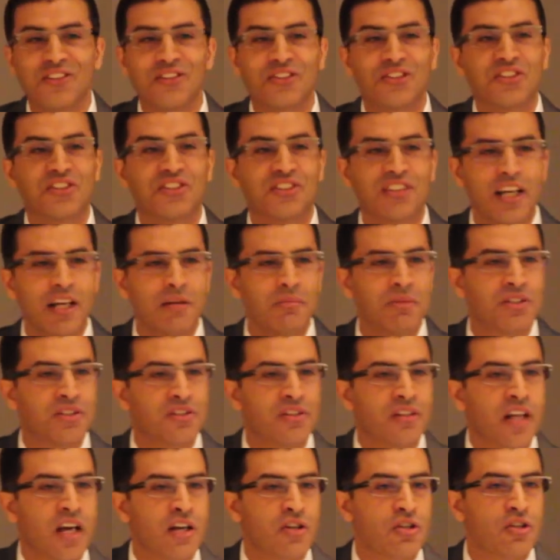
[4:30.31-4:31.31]
the same
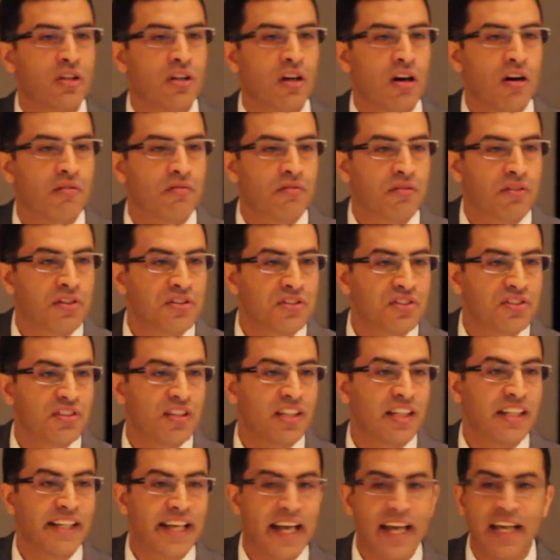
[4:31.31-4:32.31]
international conference
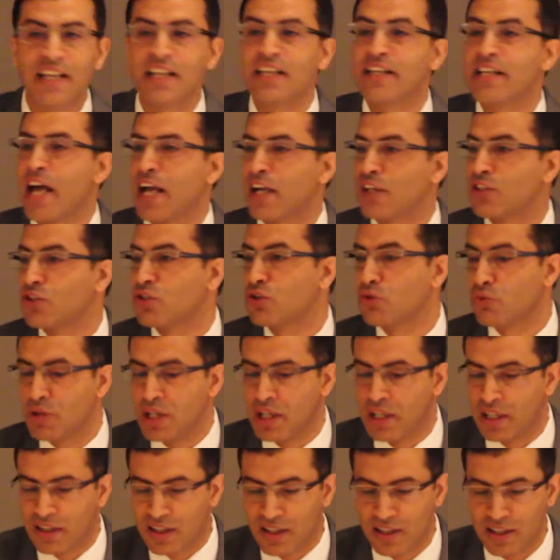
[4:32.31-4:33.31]
again next
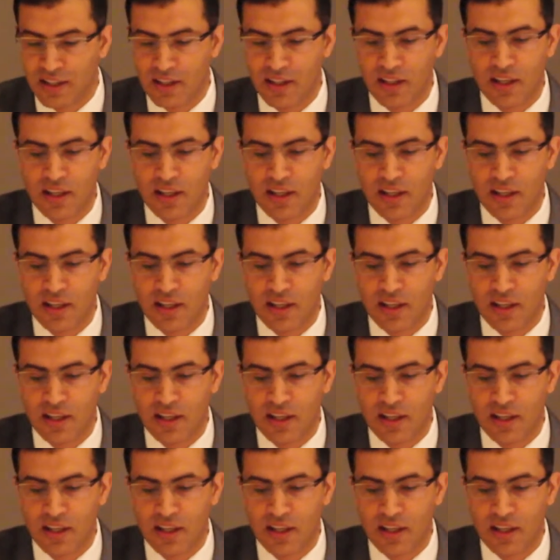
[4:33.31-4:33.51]
week.